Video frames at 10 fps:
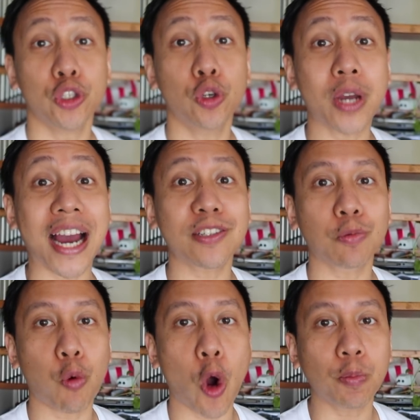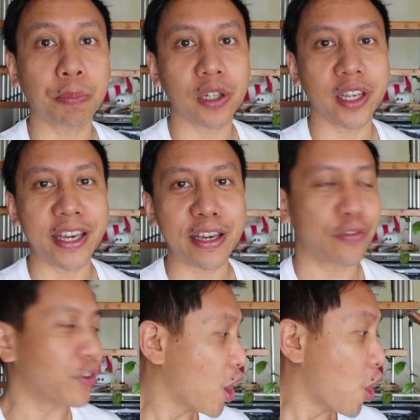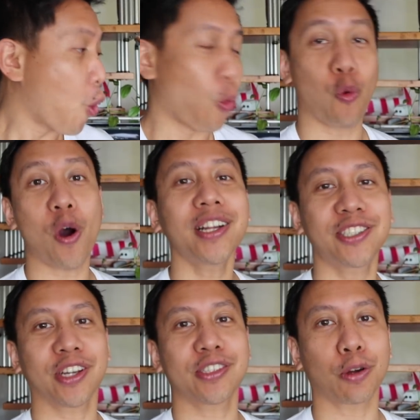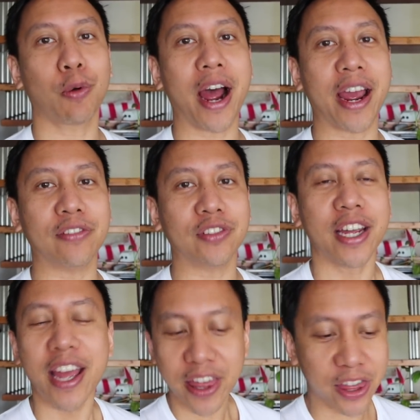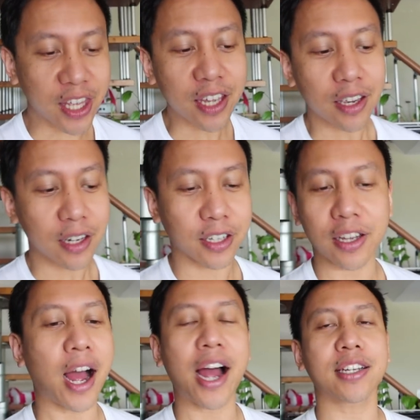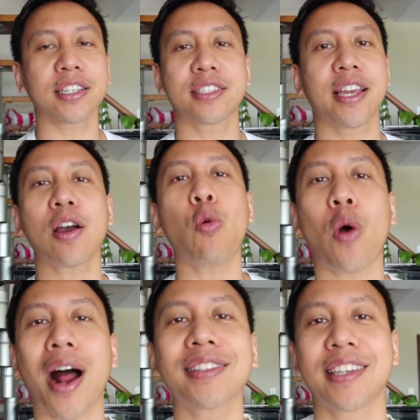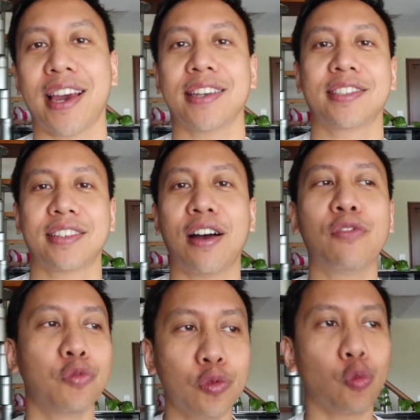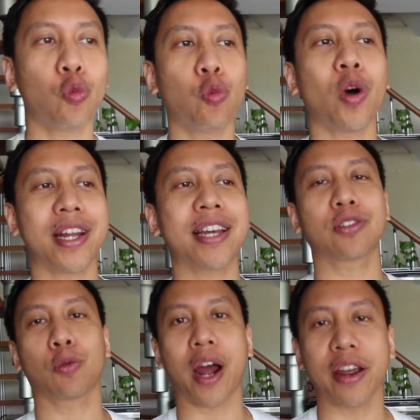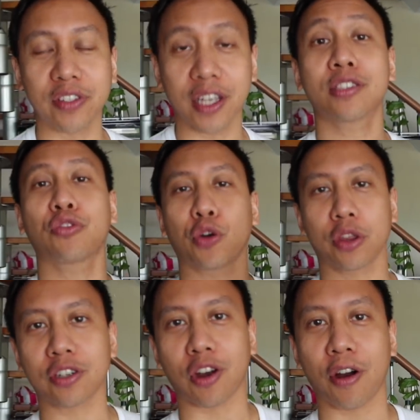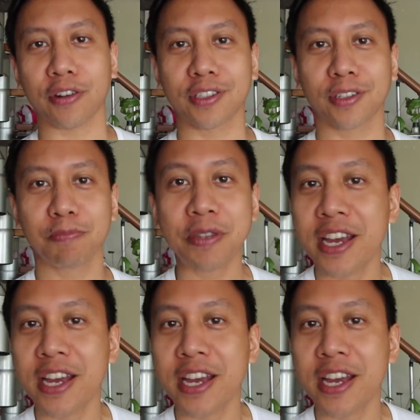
You guys won't believe what just arrived. Take a wild guess of what has arrived. It's for the dogs.